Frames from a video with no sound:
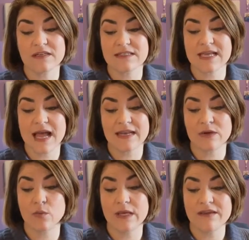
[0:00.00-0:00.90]

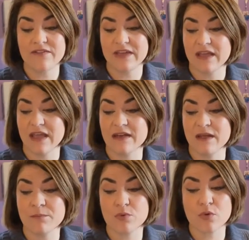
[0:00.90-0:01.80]
designing, weaving, and
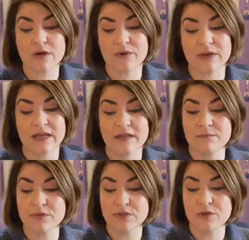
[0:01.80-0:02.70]
embroidering
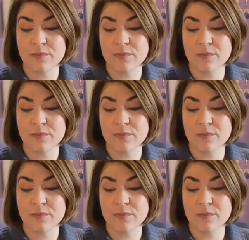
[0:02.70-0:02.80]
in blue,